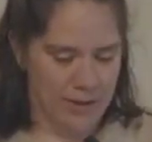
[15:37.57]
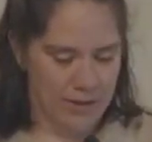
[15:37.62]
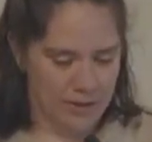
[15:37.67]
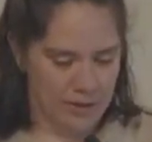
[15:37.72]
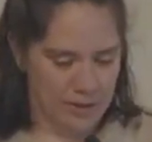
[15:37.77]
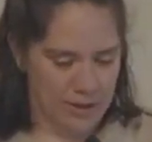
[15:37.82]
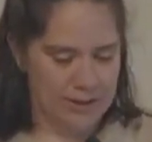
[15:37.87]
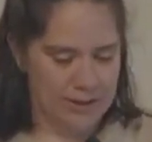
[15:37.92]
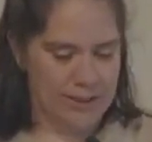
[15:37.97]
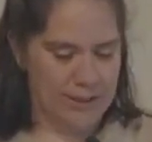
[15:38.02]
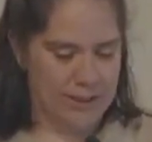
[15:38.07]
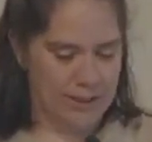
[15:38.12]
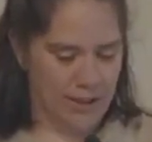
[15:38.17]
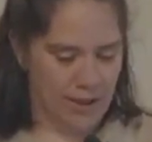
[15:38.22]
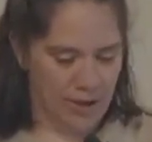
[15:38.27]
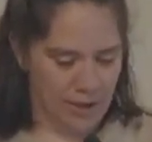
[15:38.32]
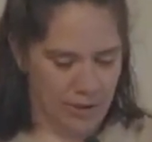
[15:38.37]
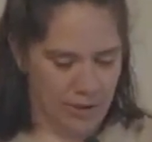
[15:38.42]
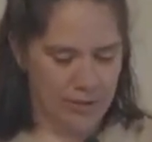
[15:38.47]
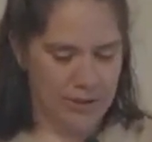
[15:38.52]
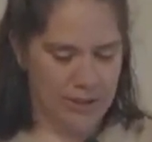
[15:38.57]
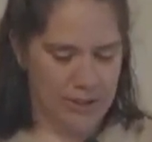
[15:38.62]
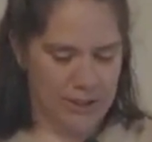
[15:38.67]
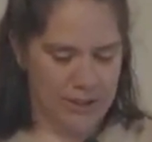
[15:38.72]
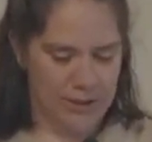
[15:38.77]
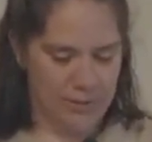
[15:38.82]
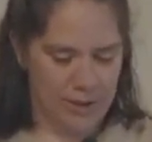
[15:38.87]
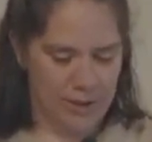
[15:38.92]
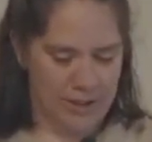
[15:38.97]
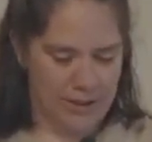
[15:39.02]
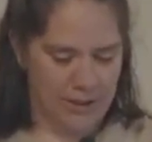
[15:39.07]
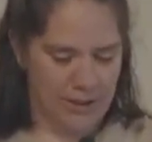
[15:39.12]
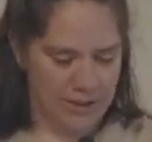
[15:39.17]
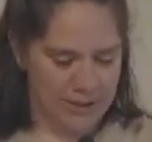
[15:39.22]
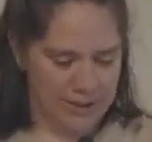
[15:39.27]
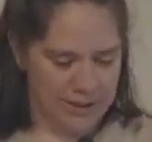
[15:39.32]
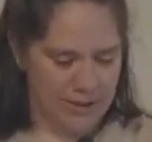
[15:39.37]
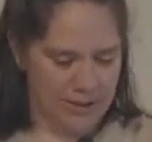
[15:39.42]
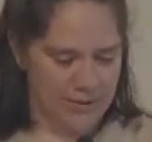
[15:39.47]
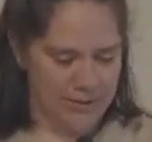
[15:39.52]
trusting in our own judgment and
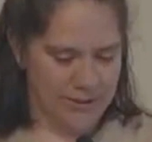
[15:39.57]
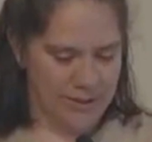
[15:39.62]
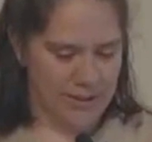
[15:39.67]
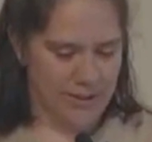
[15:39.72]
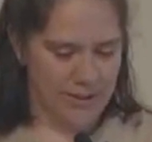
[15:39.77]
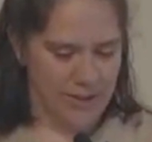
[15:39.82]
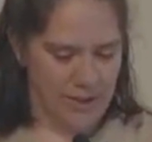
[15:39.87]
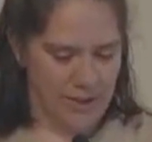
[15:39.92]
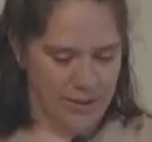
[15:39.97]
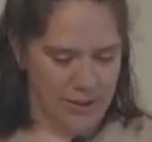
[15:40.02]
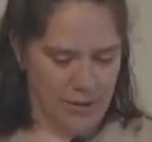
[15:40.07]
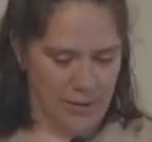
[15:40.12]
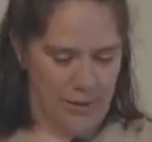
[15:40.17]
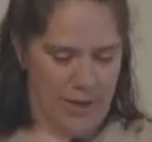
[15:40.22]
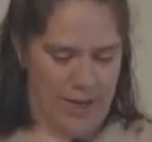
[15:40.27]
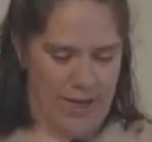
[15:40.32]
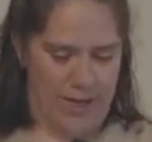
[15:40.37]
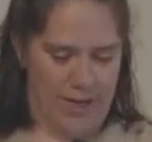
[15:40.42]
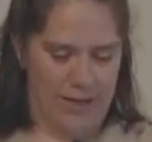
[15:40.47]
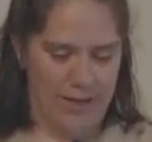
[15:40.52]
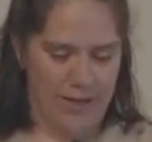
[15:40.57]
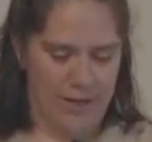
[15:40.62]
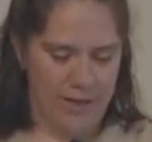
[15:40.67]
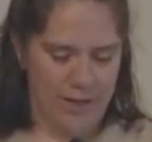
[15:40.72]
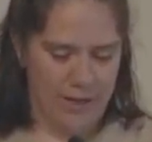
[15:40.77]
ourselves that along the way,